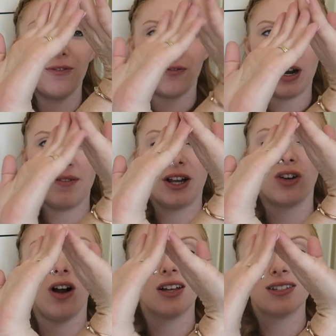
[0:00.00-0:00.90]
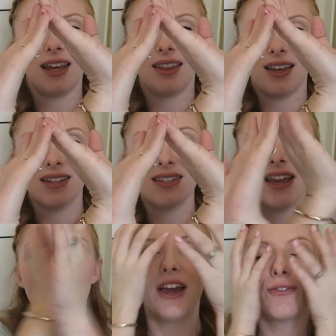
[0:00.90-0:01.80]
in front of it crossed like this,
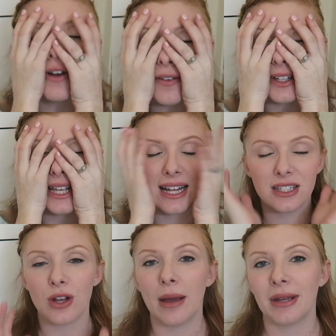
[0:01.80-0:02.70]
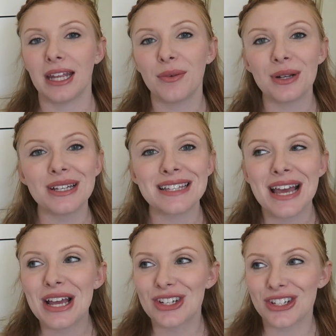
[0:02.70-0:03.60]
in front of its hands. So I mean, it was
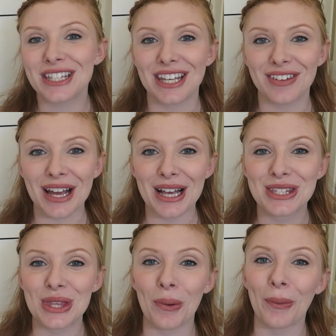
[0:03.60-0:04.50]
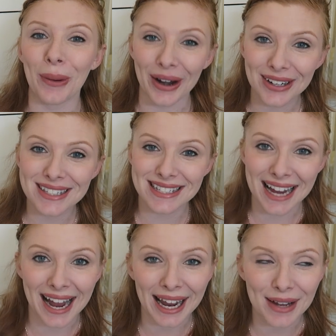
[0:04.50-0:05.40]
just giving us the worst
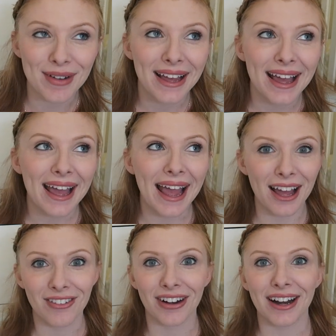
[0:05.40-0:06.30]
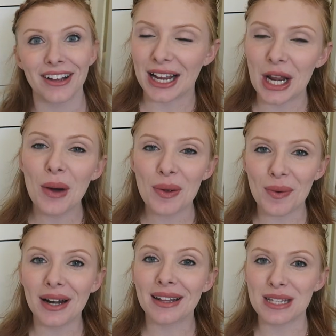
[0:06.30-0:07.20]
time ever. I know we
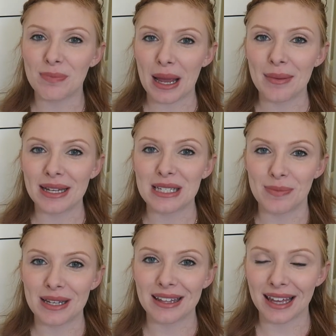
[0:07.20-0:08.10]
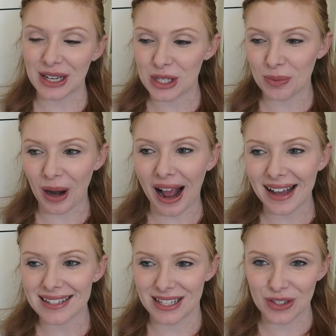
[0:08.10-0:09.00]
wanted this baby to be like a
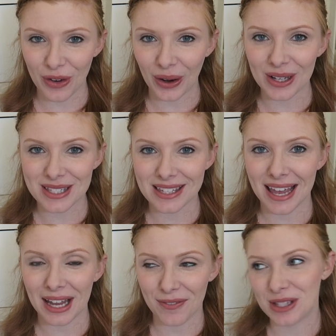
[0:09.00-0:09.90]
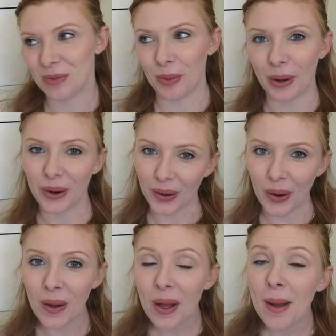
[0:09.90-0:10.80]
surprise as far as like if it's a boy or
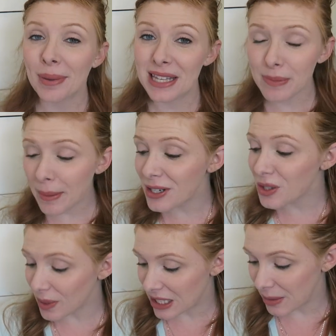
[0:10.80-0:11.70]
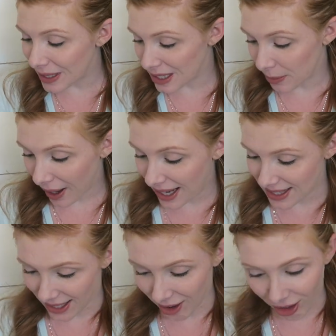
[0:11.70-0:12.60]
girl, but this baby just wants to be a
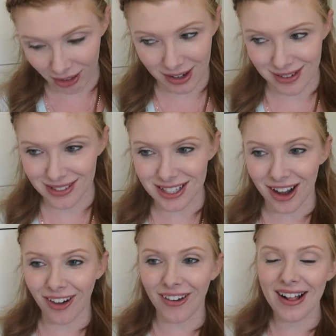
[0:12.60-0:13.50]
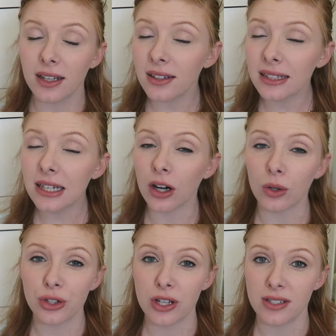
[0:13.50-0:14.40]
surprise like all around. So luckily our
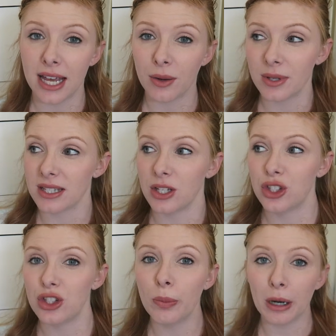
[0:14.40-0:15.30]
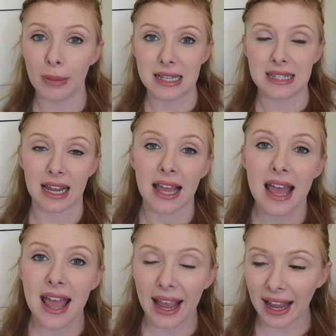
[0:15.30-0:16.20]
ultrasound tech was super amazing
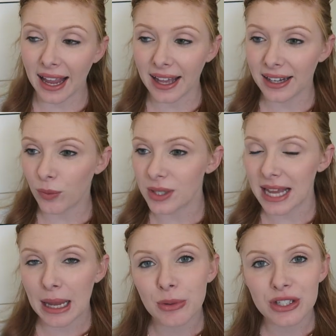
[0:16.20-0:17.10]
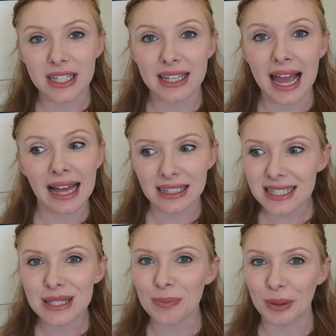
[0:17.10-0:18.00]
and was able to get at
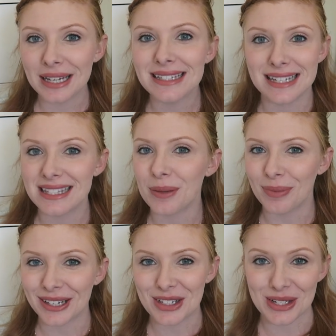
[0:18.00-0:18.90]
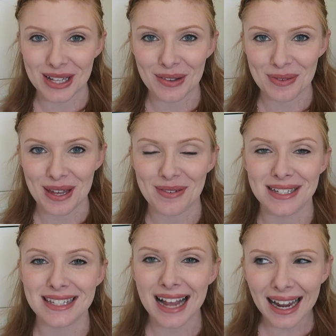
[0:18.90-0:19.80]
least some pretty decent pictures of the
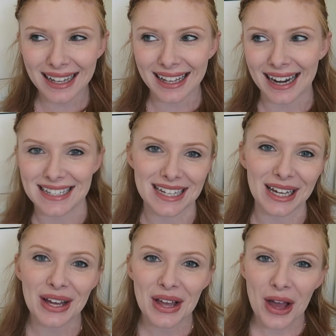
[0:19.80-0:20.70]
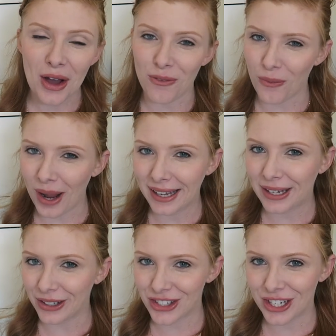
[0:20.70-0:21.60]
baby to kind of get an idea of what
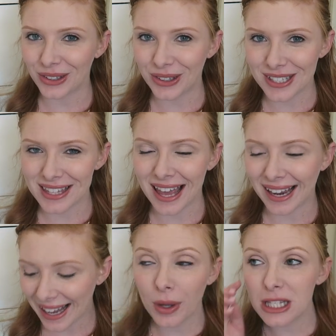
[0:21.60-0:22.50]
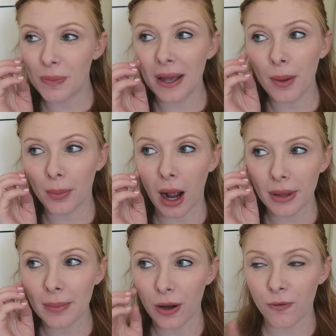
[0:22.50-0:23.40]
he or she looks like. We spent
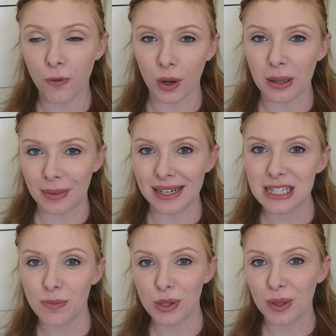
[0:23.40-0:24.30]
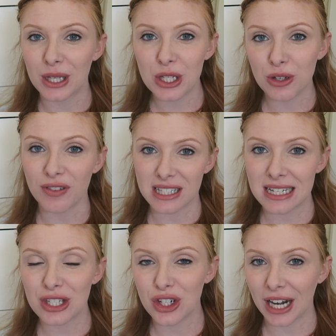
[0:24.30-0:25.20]
probably about forty minutes between the two
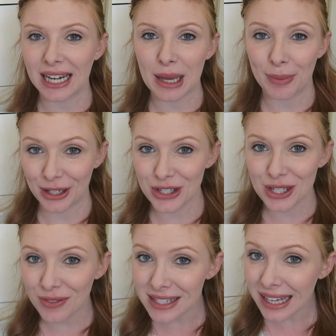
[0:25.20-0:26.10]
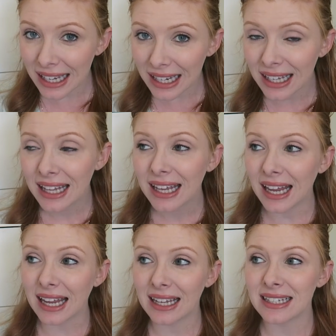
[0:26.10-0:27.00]
visits trying to get pictures of this kid,
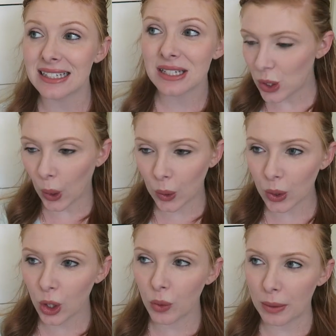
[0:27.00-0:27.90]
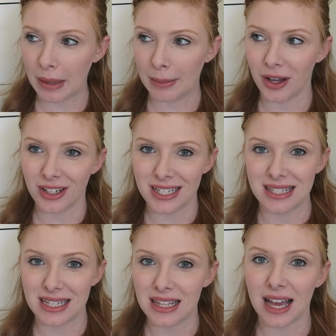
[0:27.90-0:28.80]
and total we maybe got to
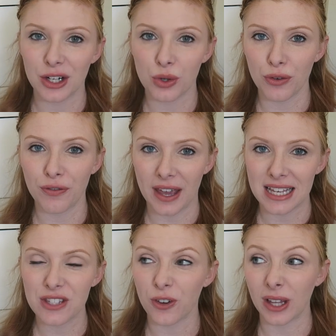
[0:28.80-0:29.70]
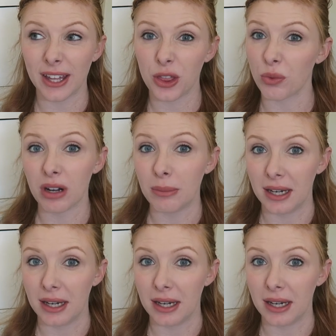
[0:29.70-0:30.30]
see the actual face for like three